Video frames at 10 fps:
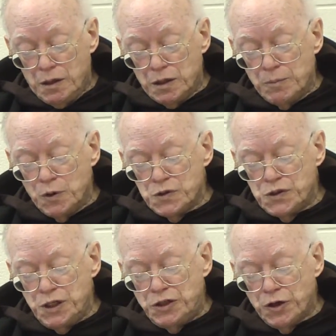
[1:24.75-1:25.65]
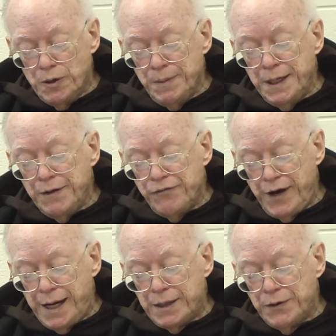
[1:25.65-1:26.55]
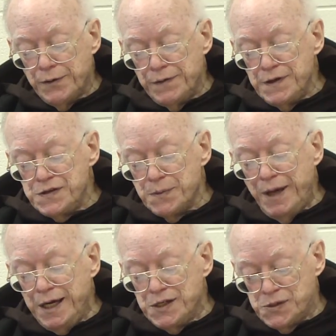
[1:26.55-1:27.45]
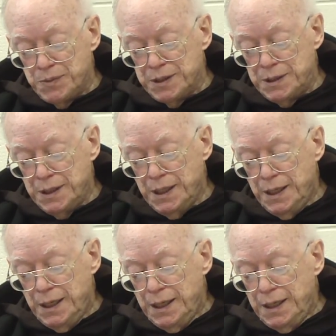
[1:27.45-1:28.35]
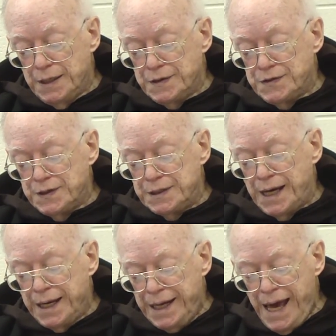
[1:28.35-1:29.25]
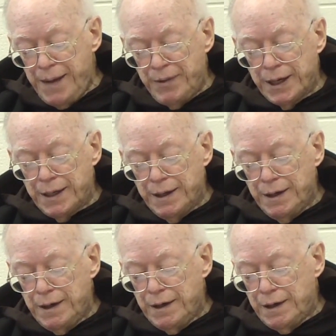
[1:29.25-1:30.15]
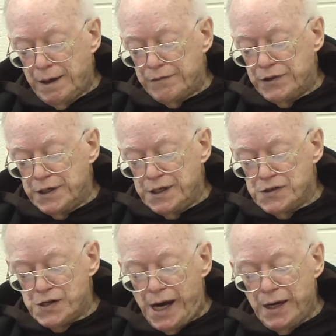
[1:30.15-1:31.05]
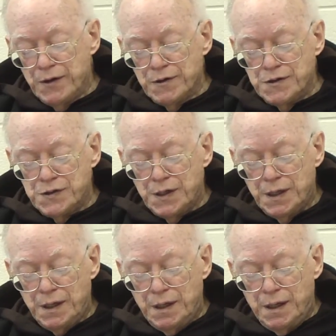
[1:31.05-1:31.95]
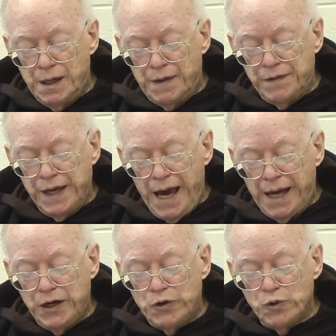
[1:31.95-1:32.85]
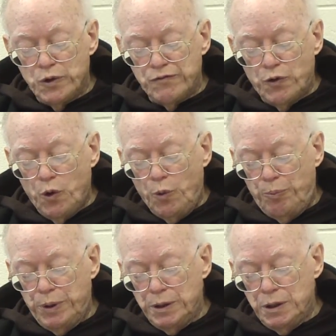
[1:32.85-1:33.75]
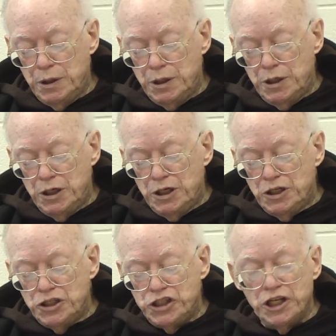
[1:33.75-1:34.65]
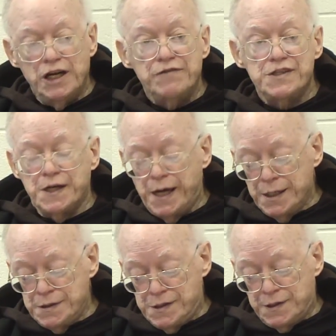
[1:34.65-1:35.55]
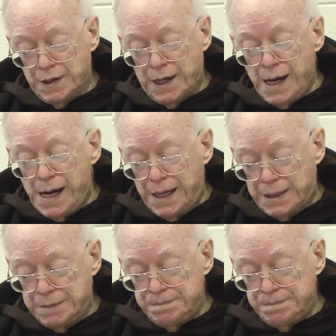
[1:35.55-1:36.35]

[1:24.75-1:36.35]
The most determining factor in this amazement is the dynamic of the desires and the attitude of hope. She lives against the clock.